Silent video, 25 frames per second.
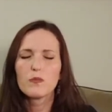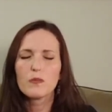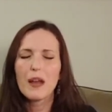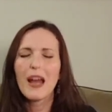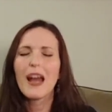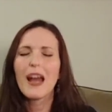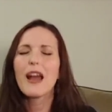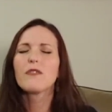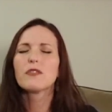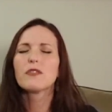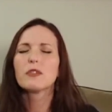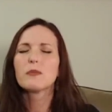
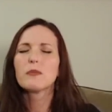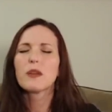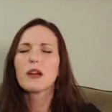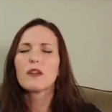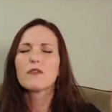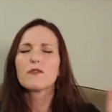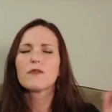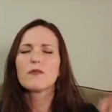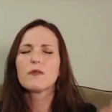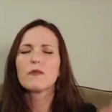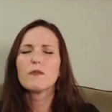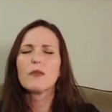having my
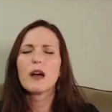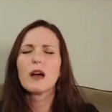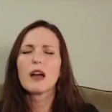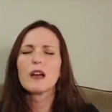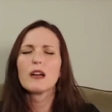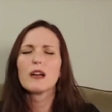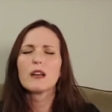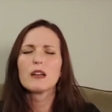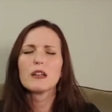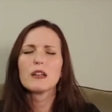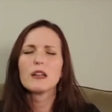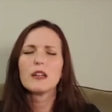my
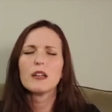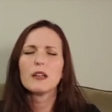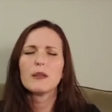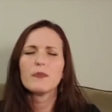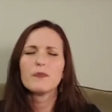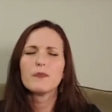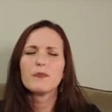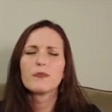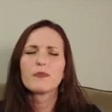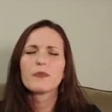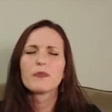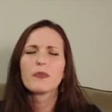uh,
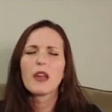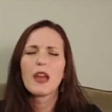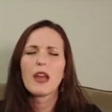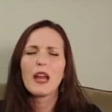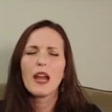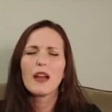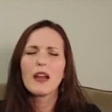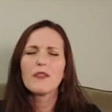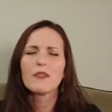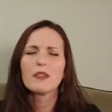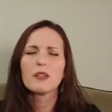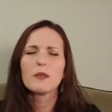
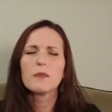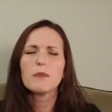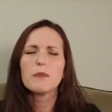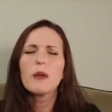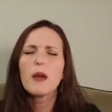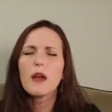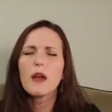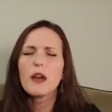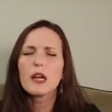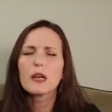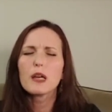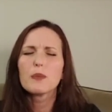having
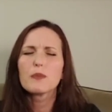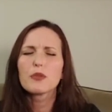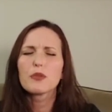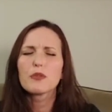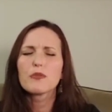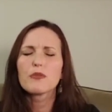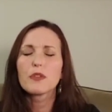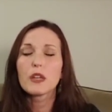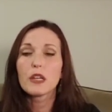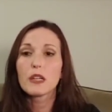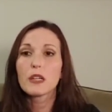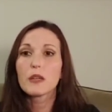a, a,
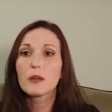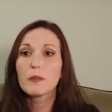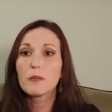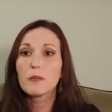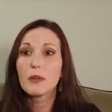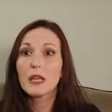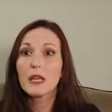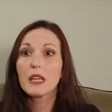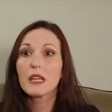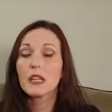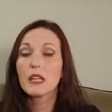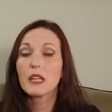prophetic
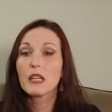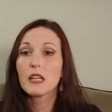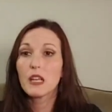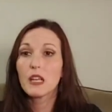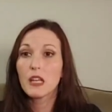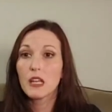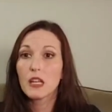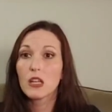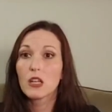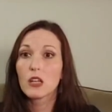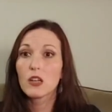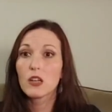meeting
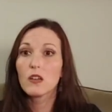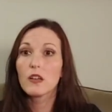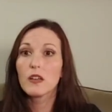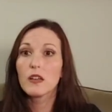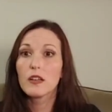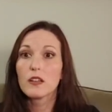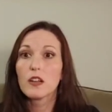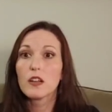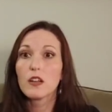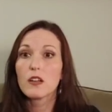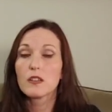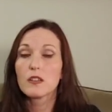here
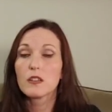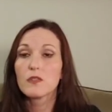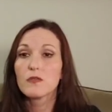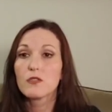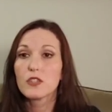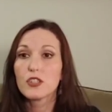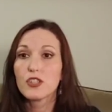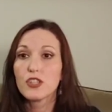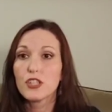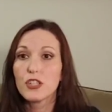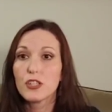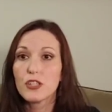in Herndon,
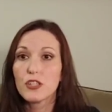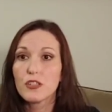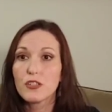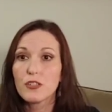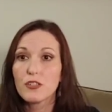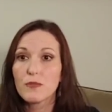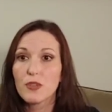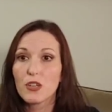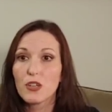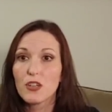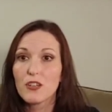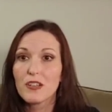Virginia
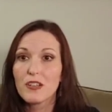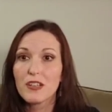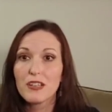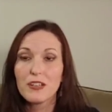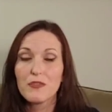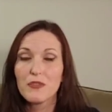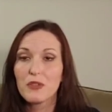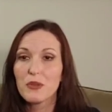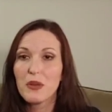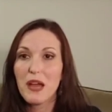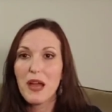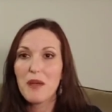tomorrow night.
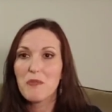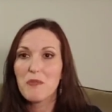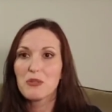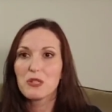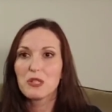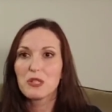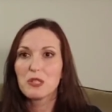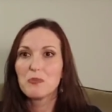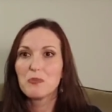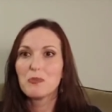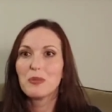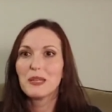If you
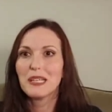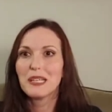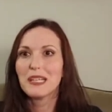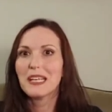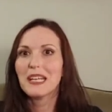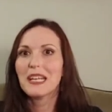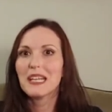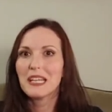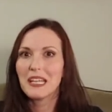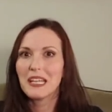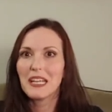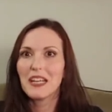happen to be
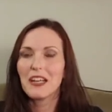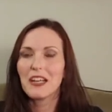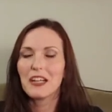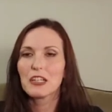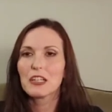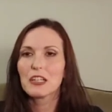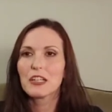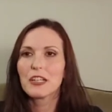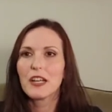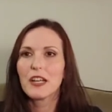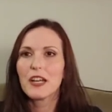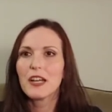in the
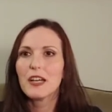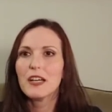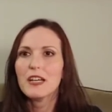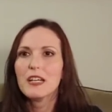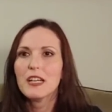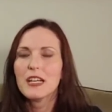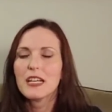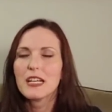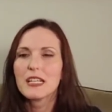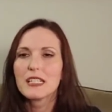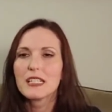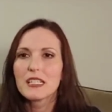area,
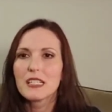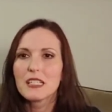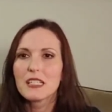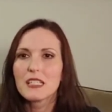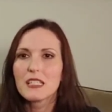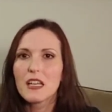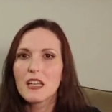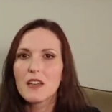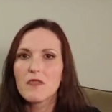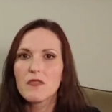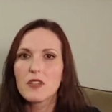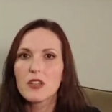it's at
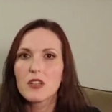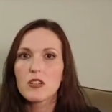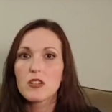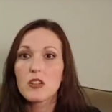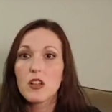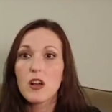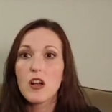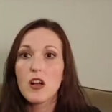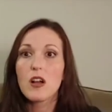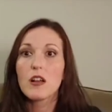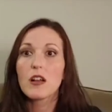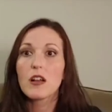seven
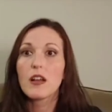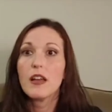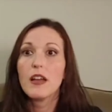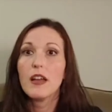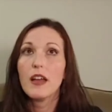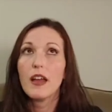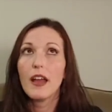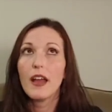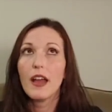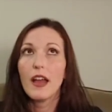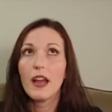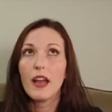o'clock
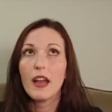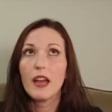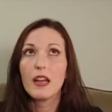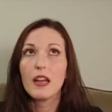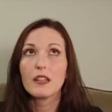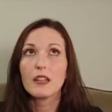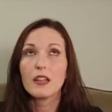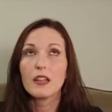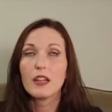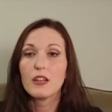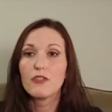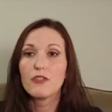
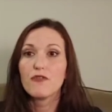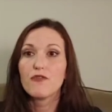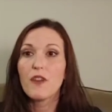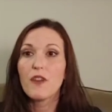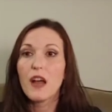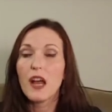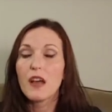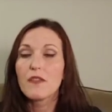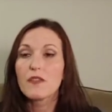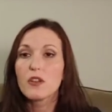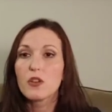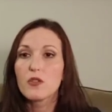at uh,
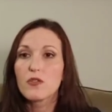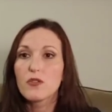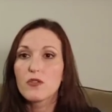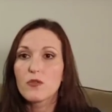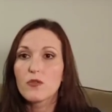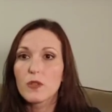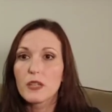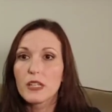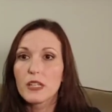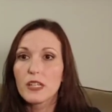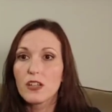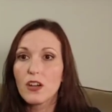
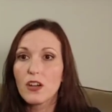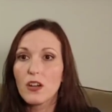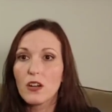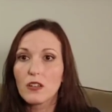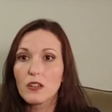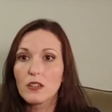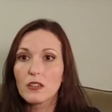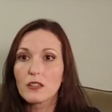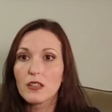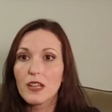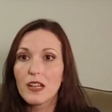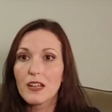503
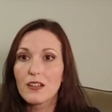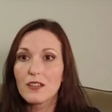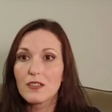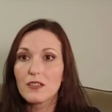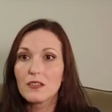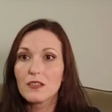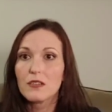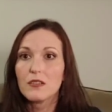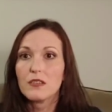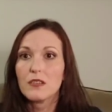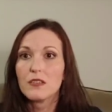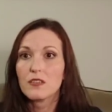
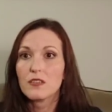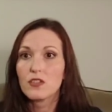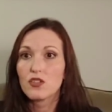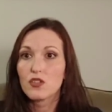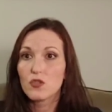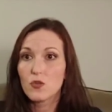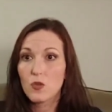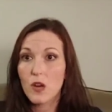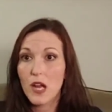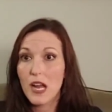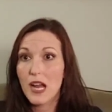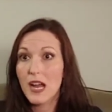Carlisle
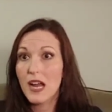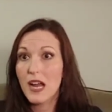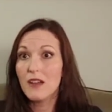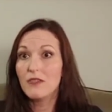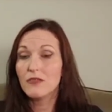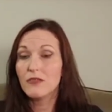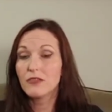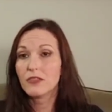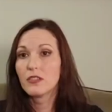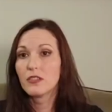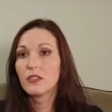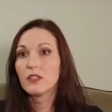
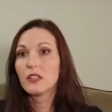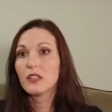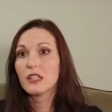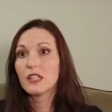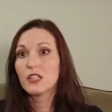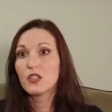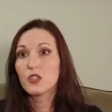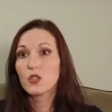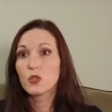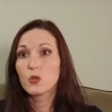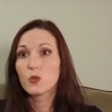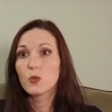Drive
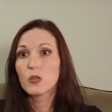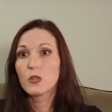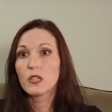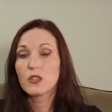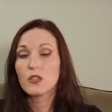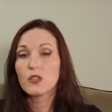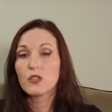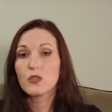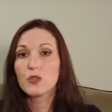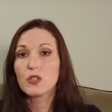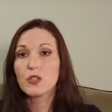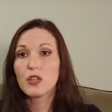in Suite
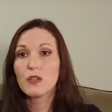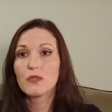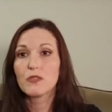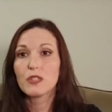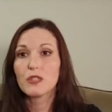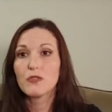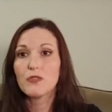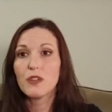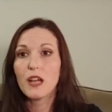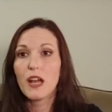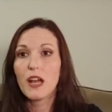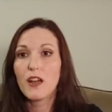
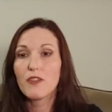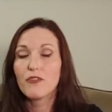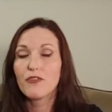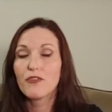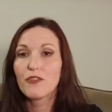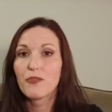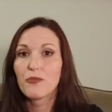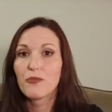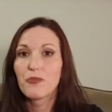275.